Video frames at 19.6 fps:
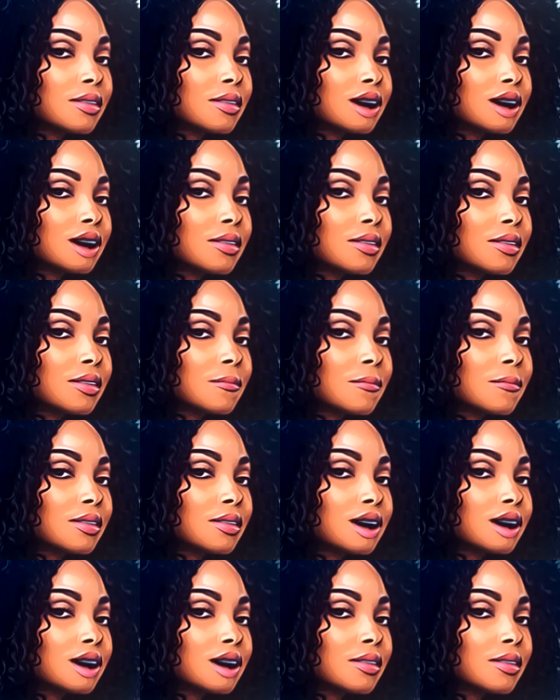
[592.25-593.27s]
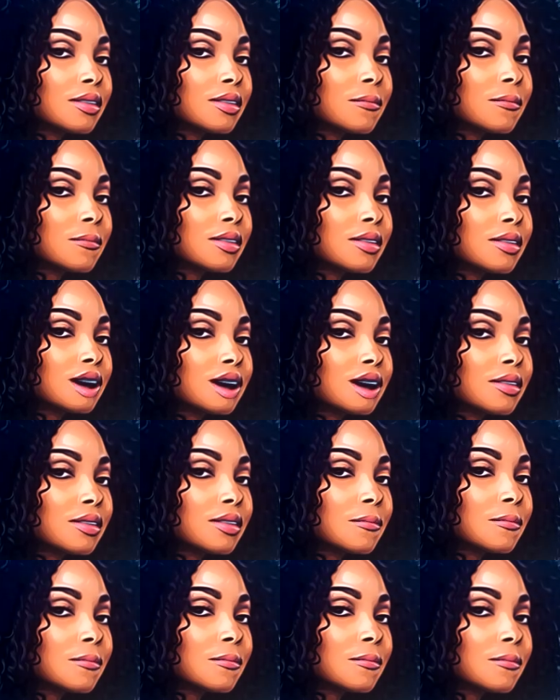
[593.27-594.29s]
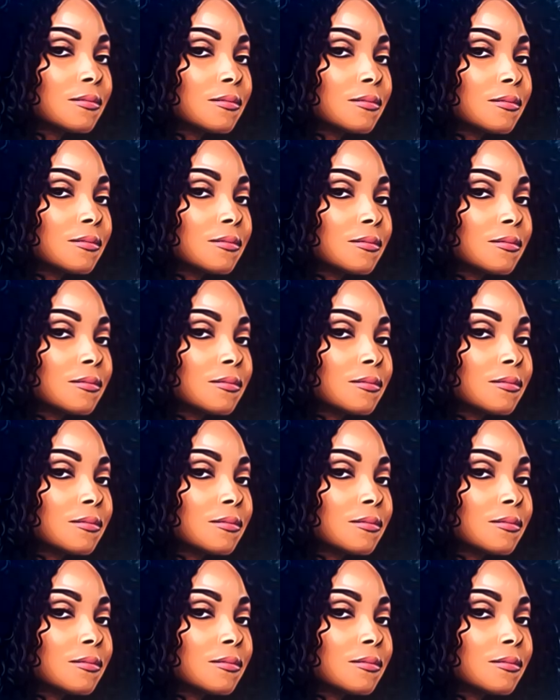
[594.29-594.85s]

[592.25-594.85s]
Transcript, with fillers: to ask for your permission before he speaks to anyone.